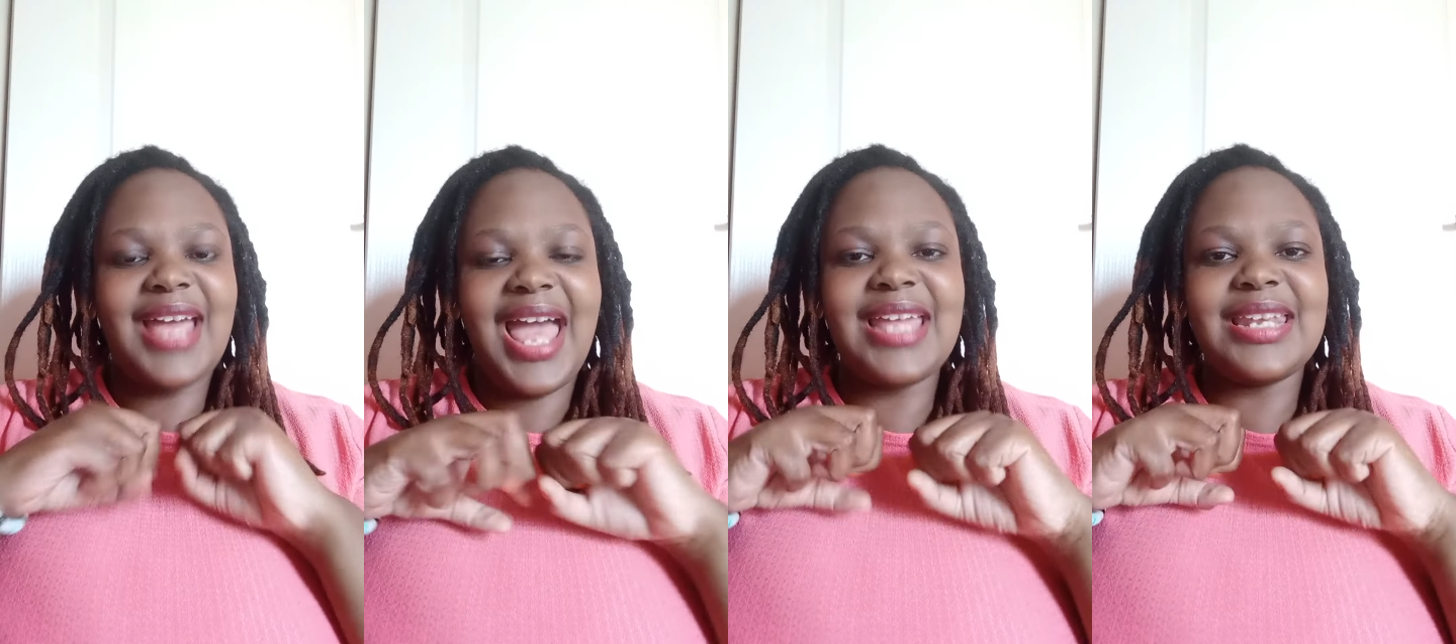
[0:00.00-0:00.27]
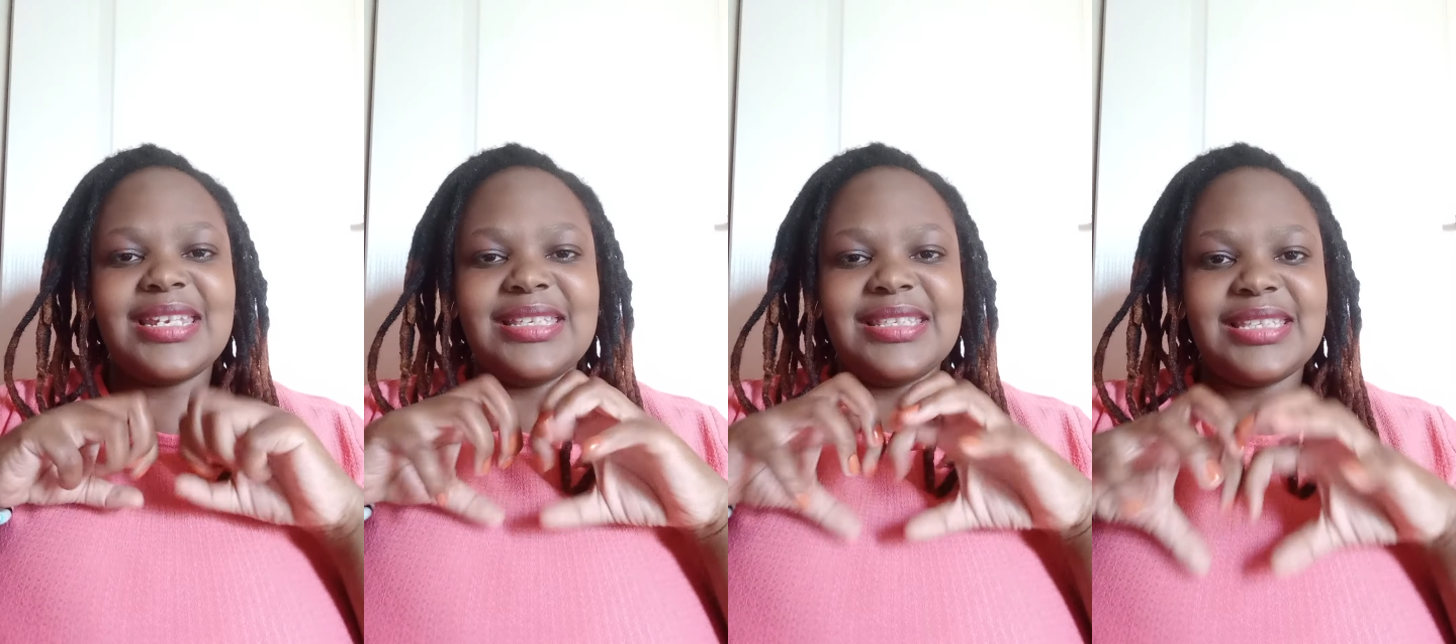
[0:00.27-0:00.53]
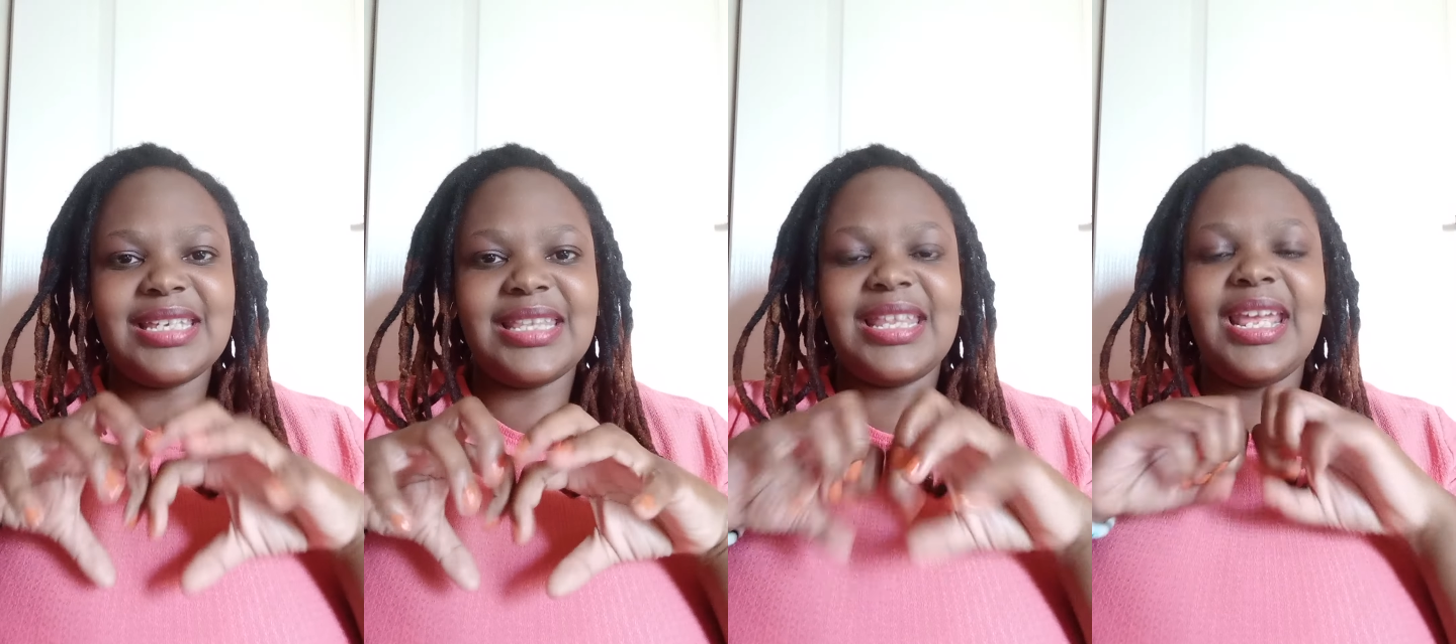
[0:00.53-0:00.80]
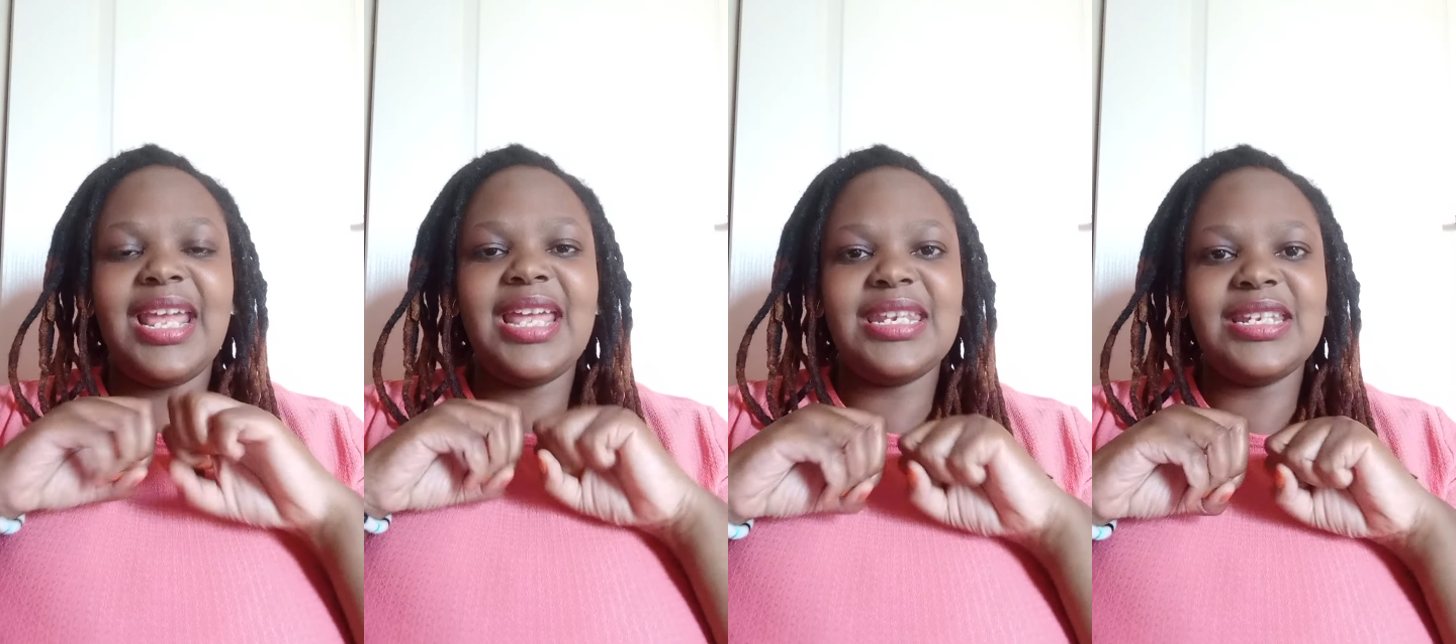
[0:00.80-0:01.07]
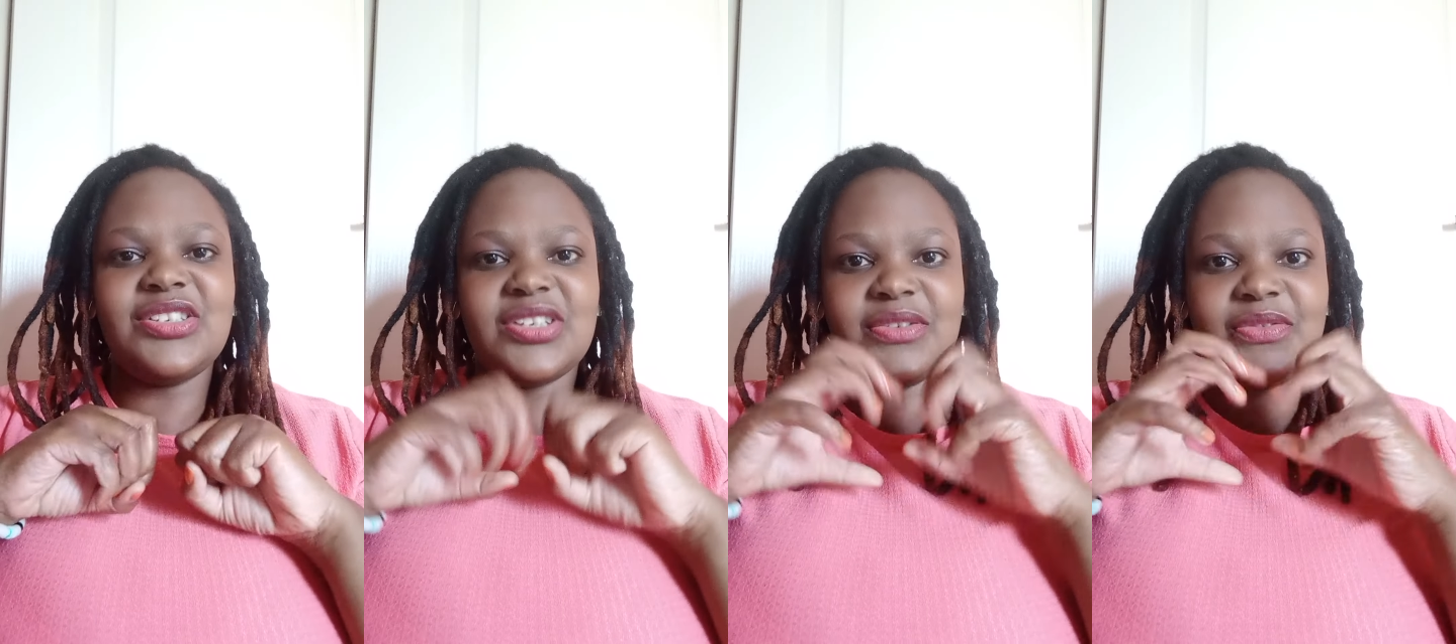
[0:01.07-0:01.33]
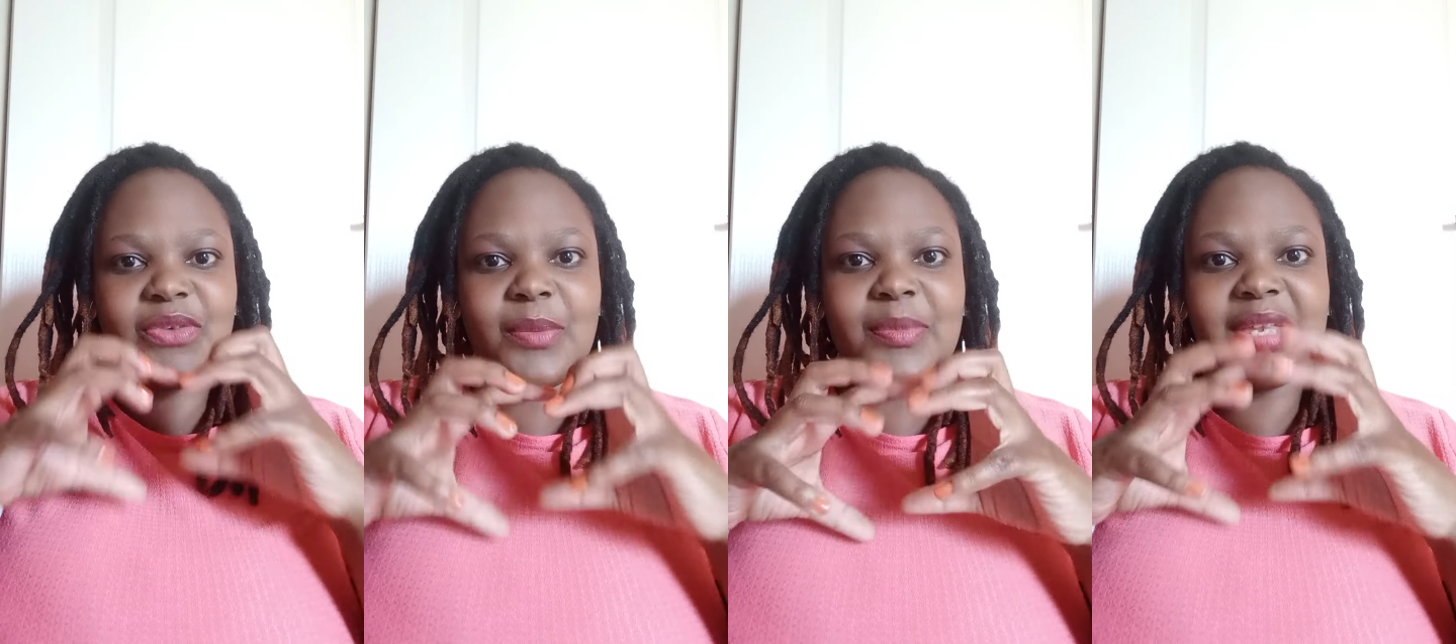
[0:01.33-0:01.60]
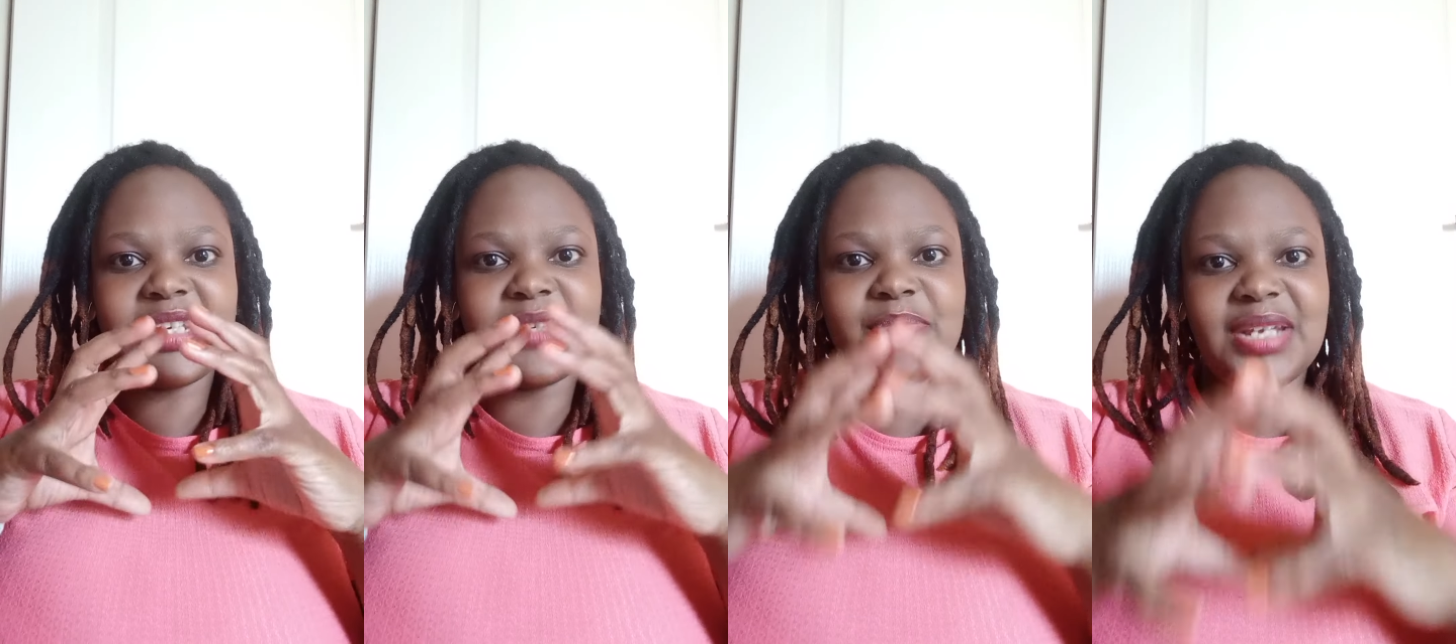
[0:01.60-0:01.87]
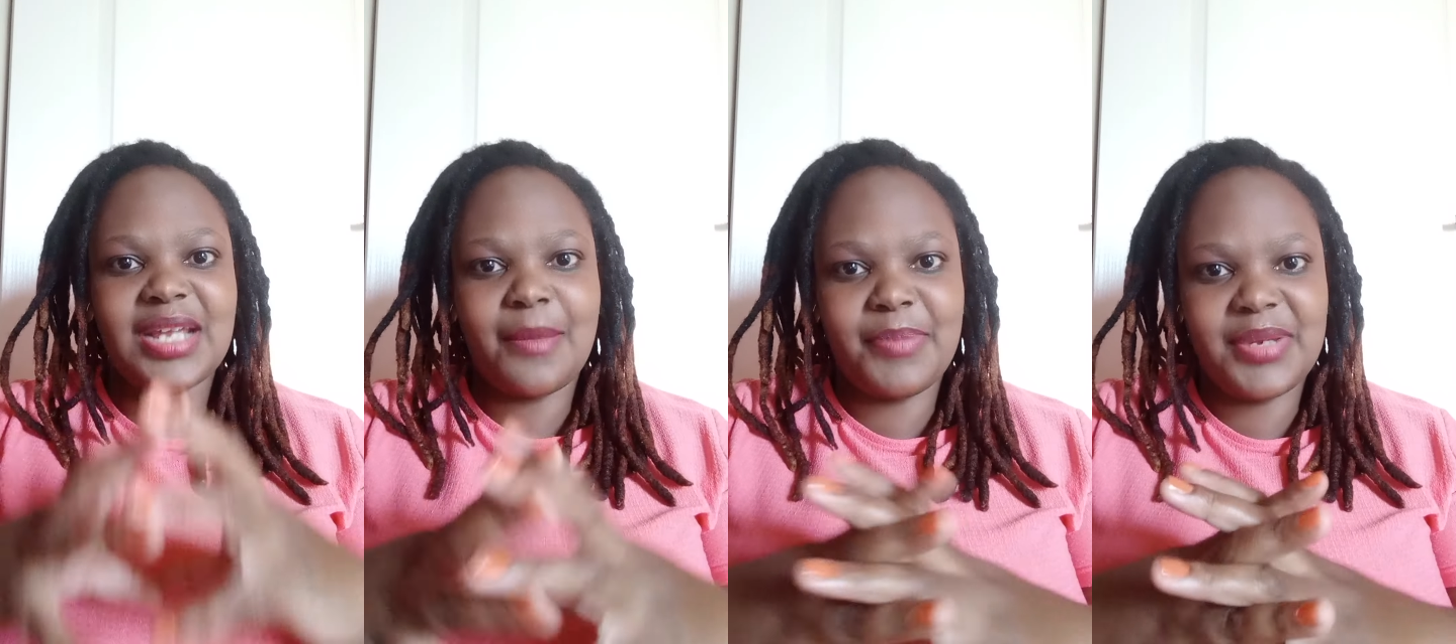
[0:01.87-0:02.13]
guidance and the energy from that
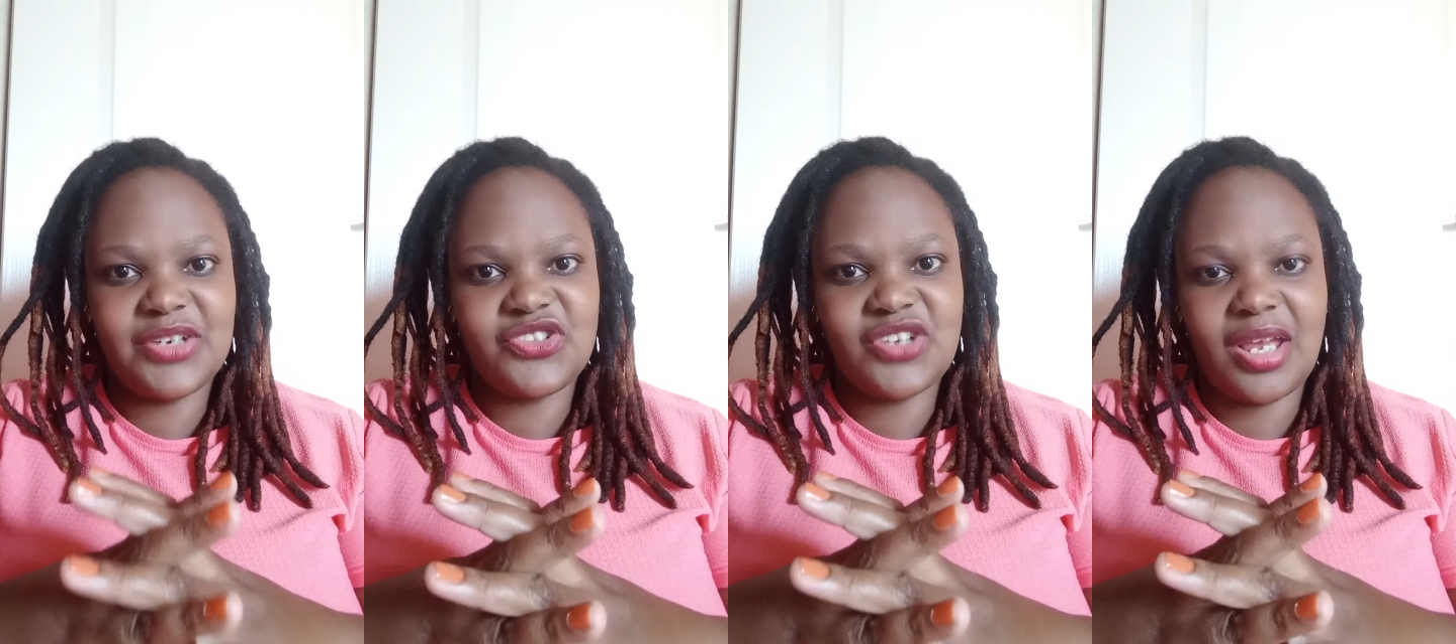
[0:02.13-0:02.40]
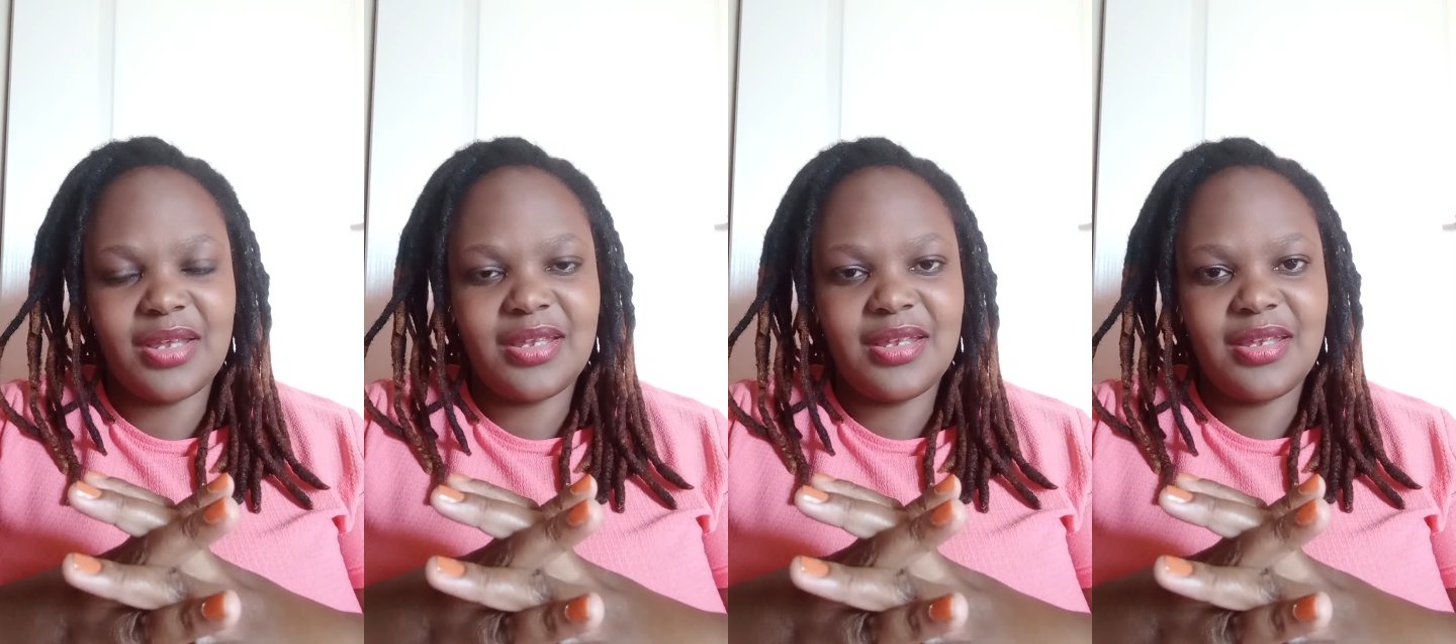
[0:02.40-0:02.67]
bigger picture,